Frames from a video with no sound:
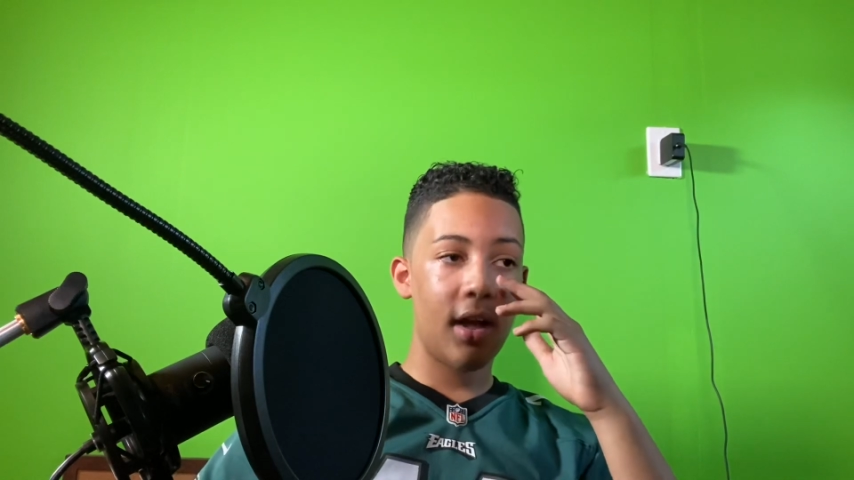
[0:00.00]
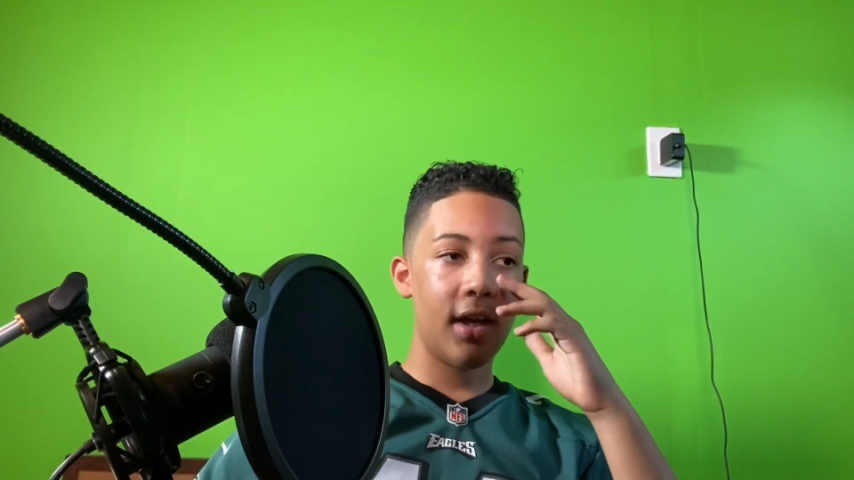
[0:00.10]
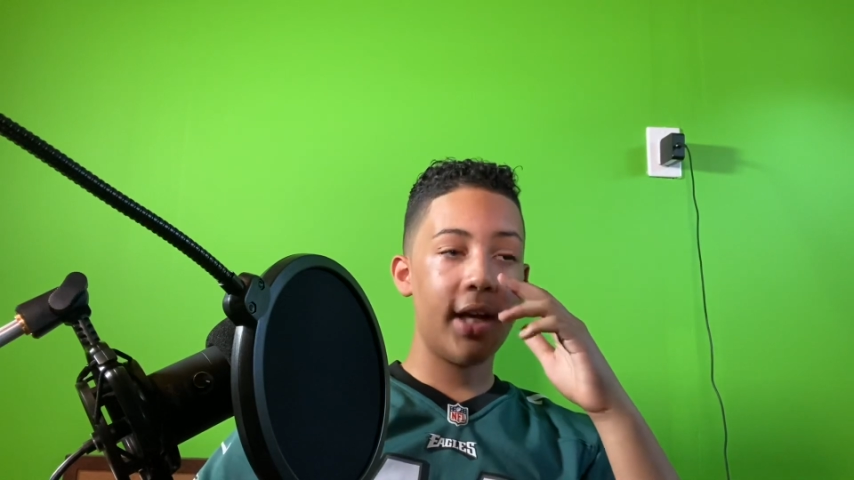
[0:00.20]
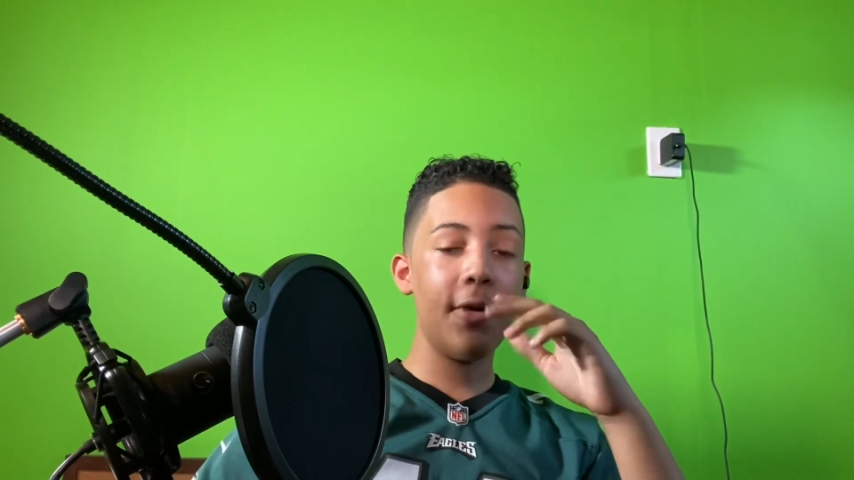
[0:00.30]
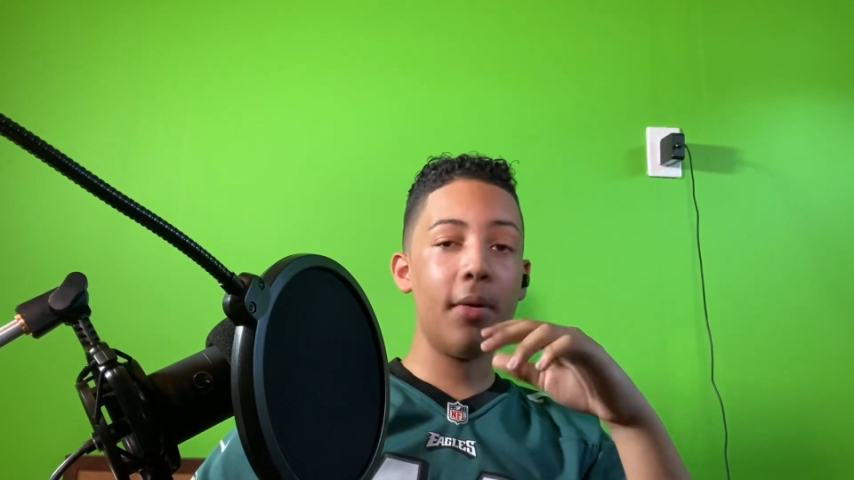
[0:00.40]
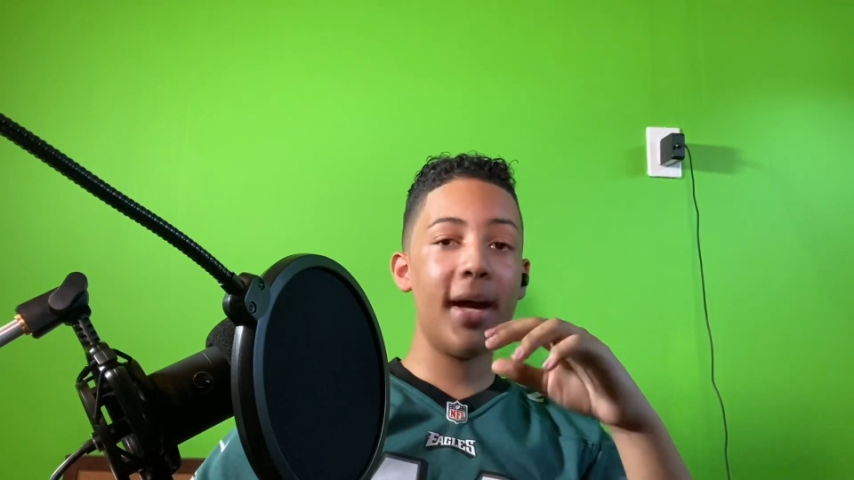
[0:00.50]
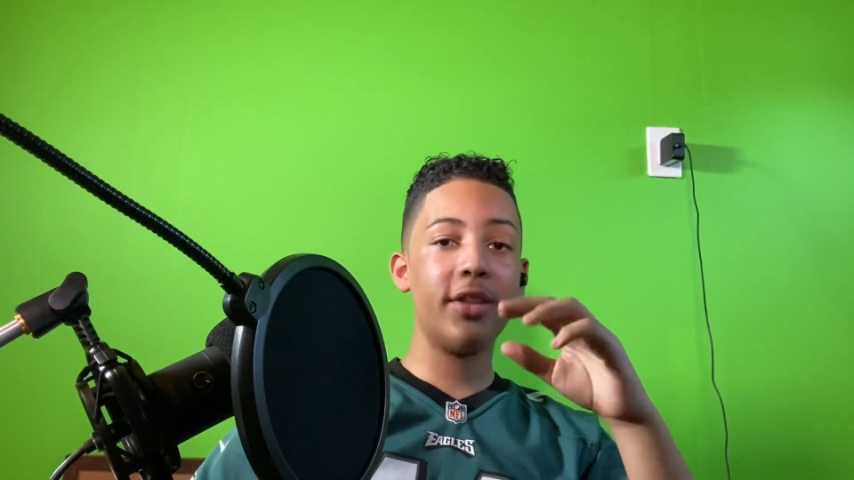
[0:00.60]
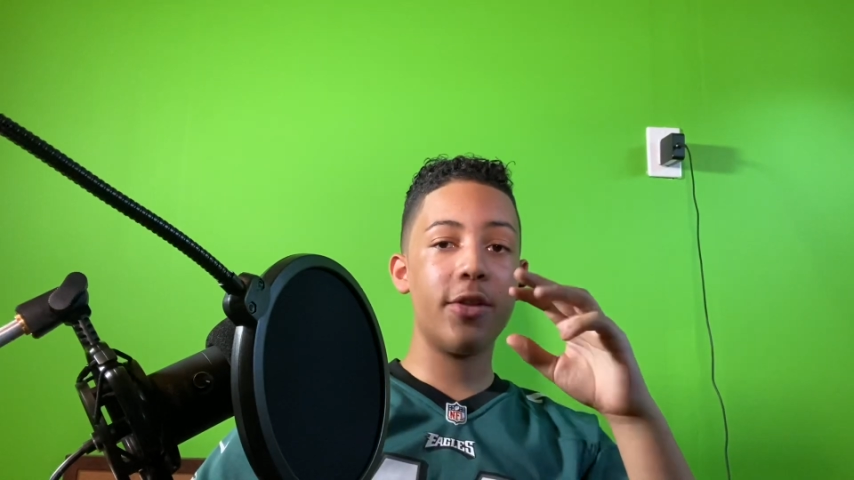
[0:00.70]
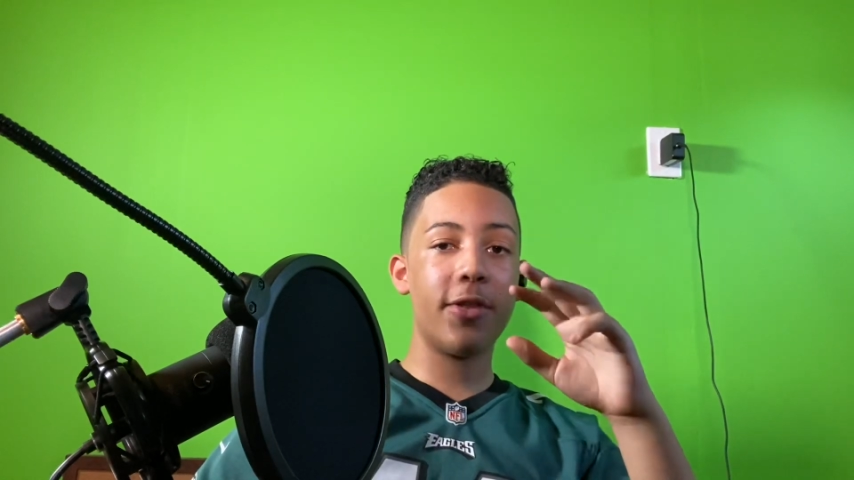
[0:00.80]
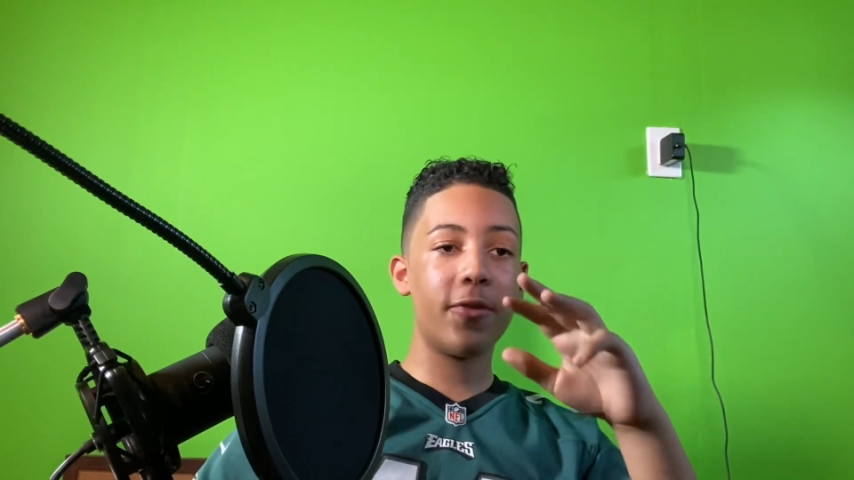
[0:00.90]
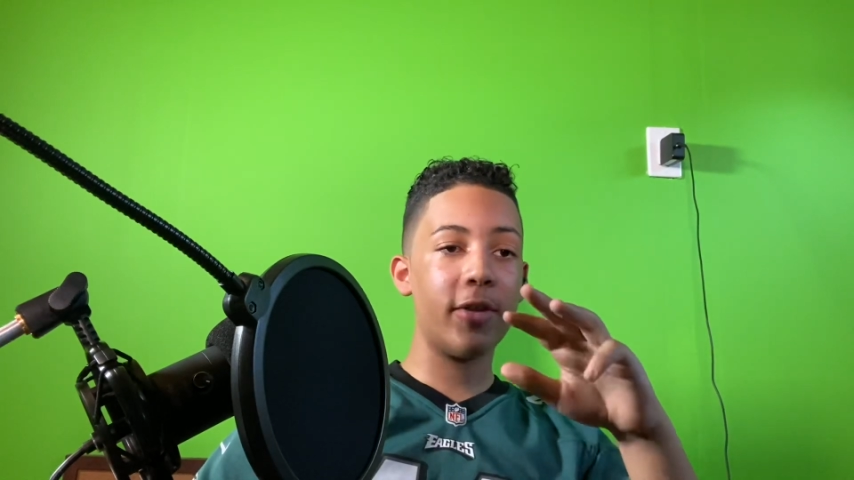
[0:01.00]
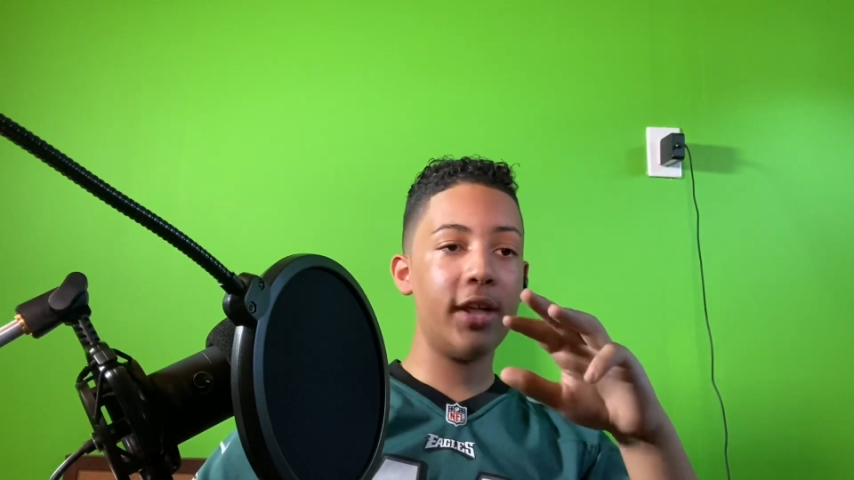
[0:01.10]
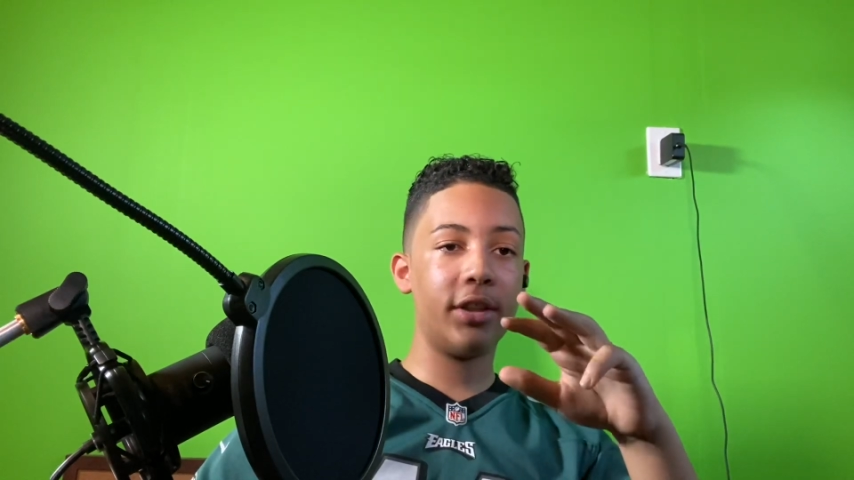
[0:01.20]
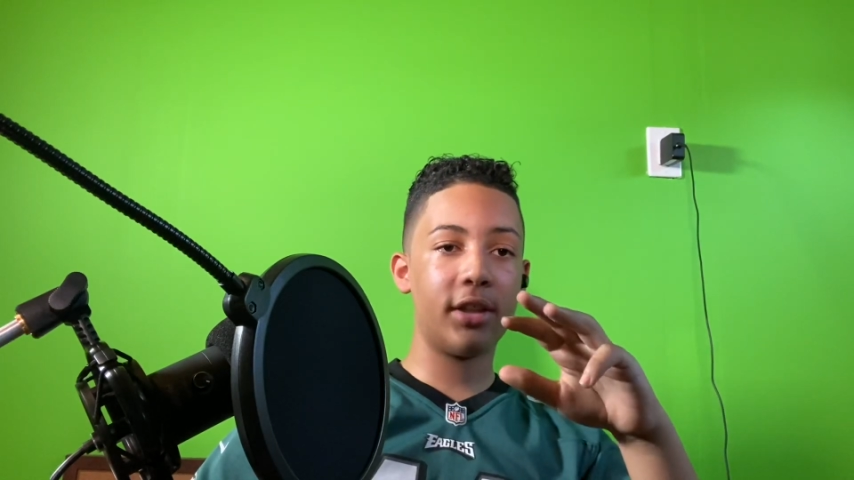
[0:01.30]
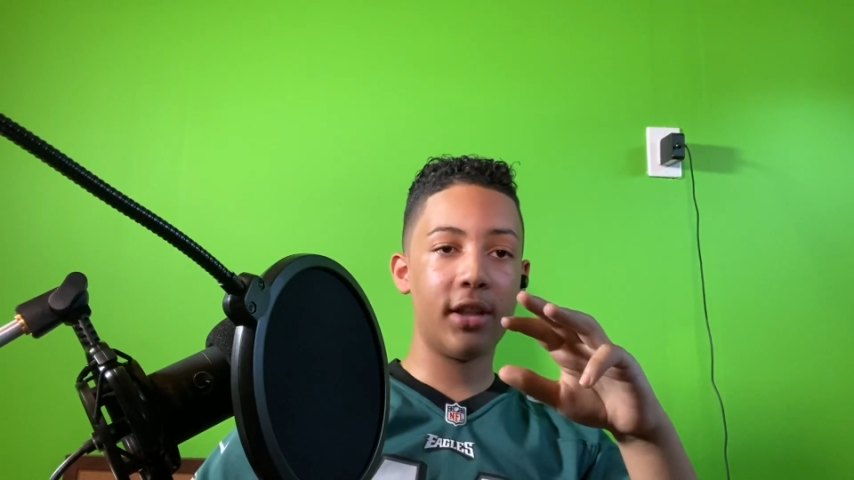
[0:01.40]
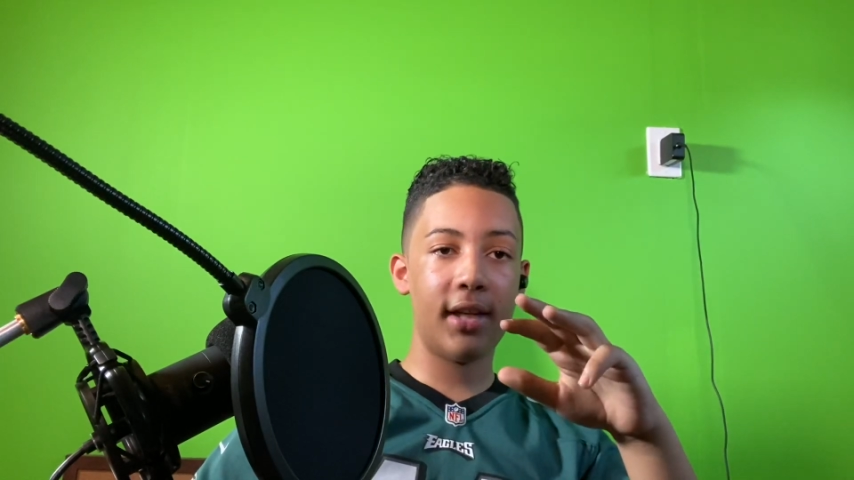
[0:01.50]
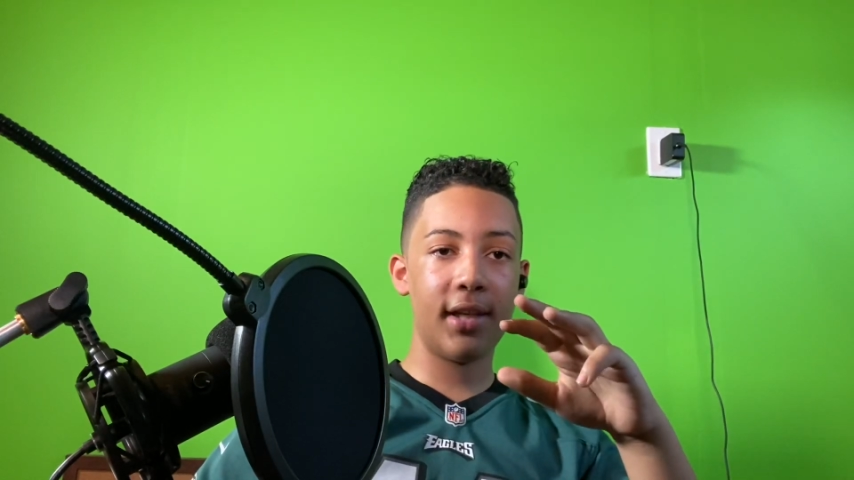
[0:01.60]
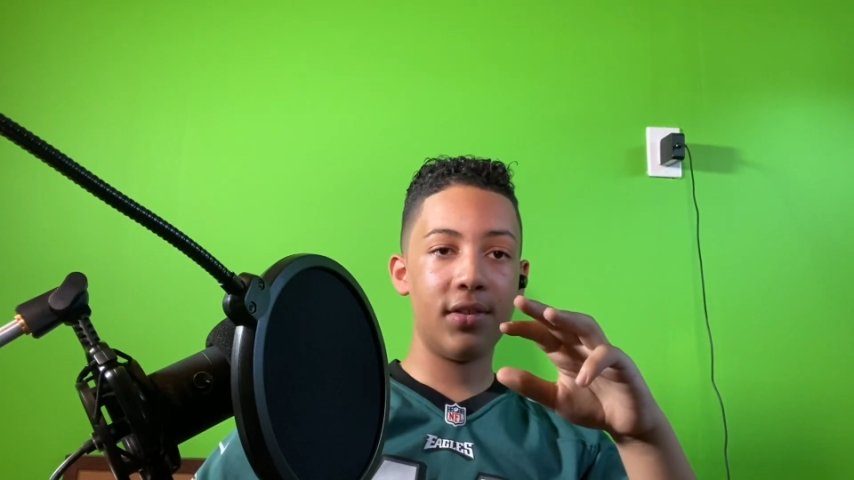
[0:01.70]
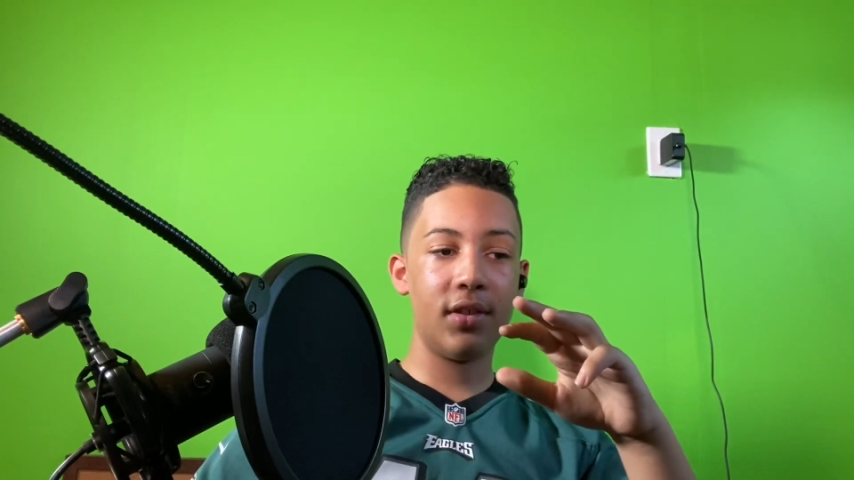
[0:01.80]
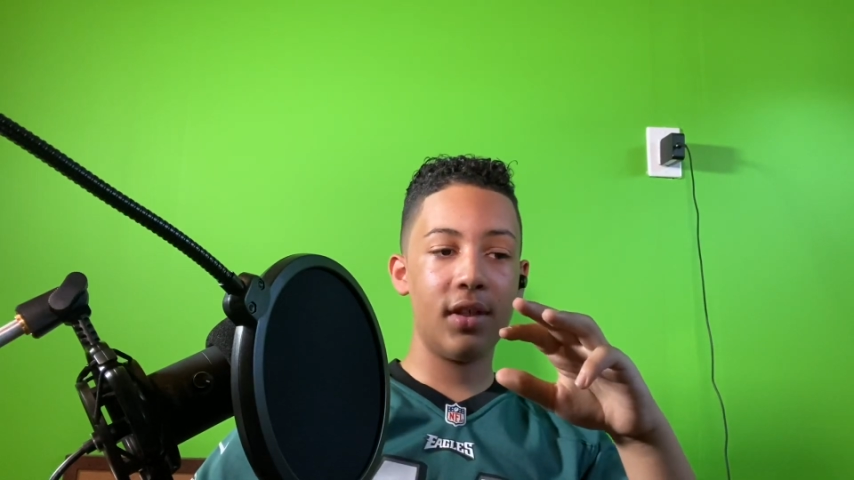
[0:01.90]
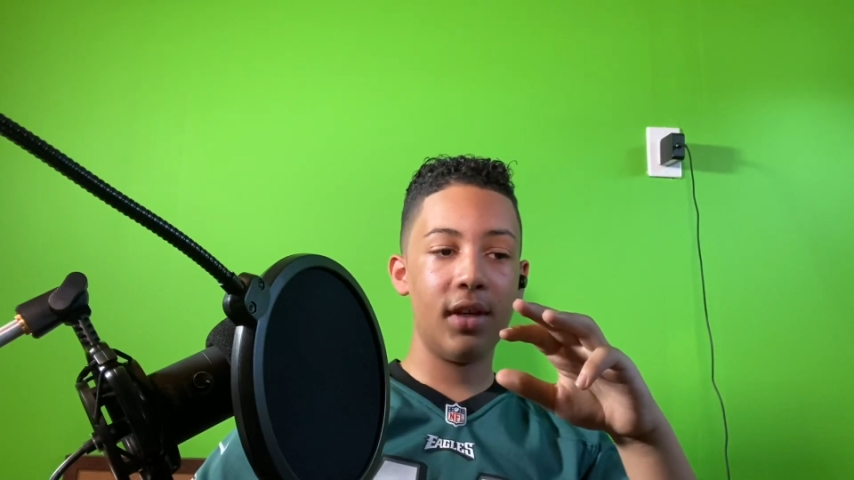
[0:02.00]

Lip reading: Can you imagine 300 kids